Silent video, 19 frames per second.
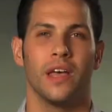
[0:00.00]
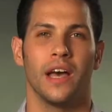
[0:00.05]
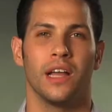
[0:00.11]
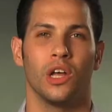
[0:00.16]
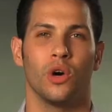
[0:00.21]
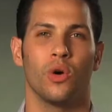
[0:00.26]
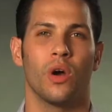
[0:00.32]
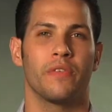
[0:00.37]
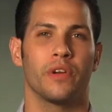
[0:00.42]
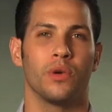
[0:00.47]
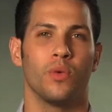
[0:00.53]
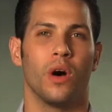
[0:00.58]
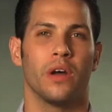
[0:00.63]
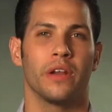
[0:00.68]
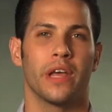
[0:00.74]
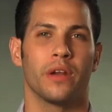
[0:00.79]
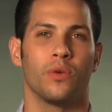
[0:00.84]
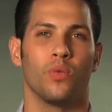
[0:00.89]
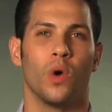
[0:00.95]
Hello,
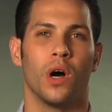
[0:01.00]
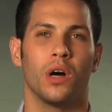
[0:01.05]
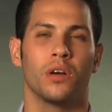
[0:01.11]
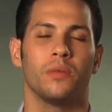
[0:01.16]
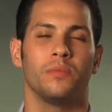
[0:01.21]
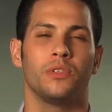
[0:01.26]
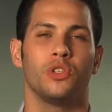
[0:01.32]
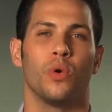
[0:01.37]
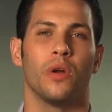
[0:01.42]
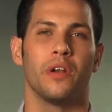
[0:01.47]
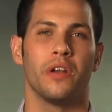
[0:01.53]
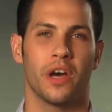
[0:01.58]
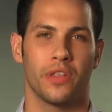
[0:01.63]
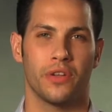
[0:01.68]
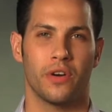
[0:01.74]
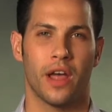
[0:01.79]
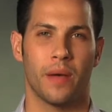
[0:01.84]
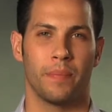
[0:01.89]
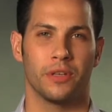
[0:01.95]
everyone, and welcome to another